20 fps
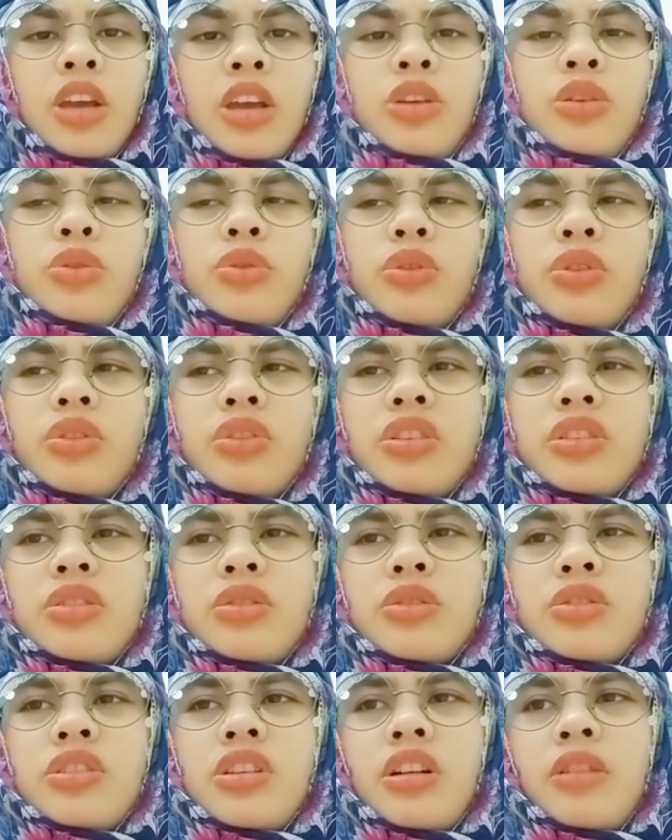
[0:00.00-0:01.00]
You know the
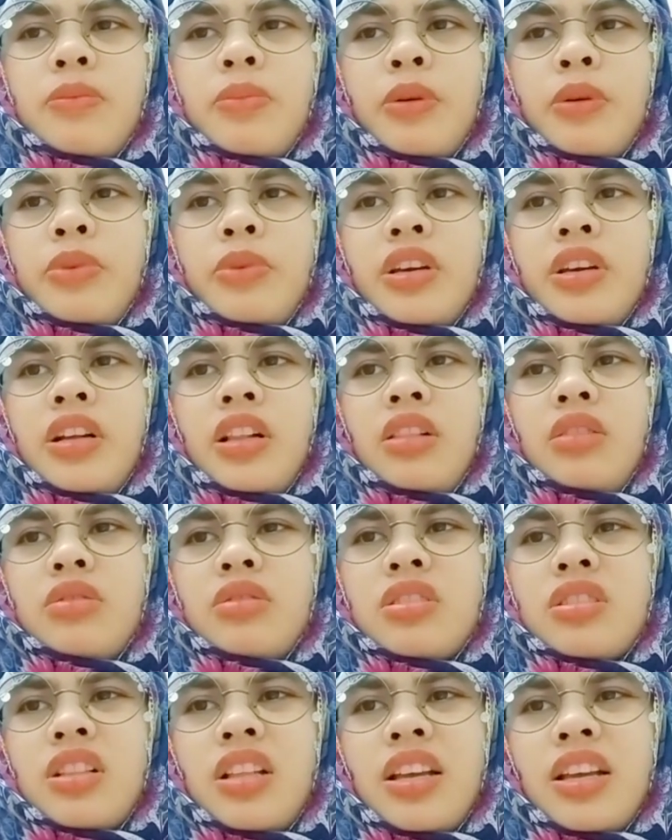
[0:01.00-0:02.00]
social phobia
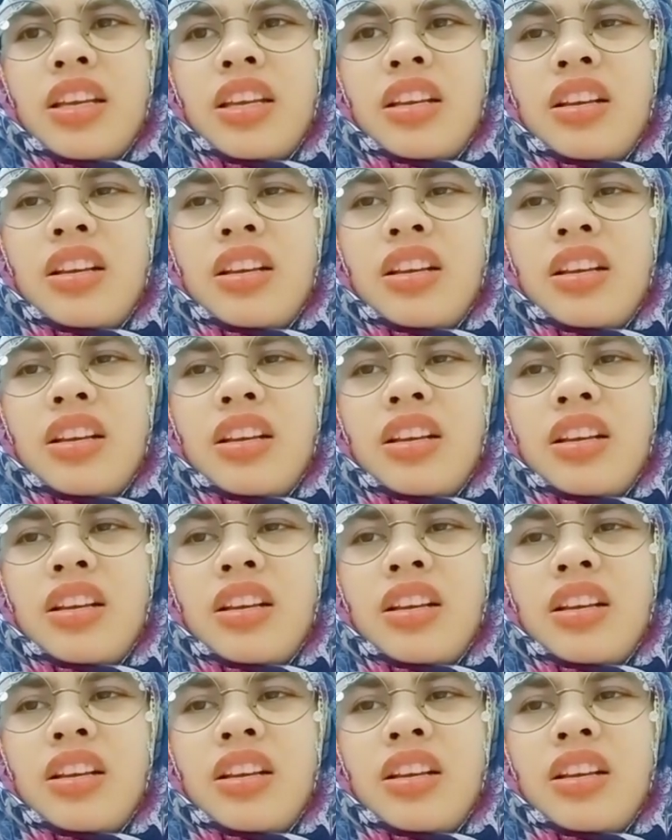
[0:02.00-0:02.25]
looks like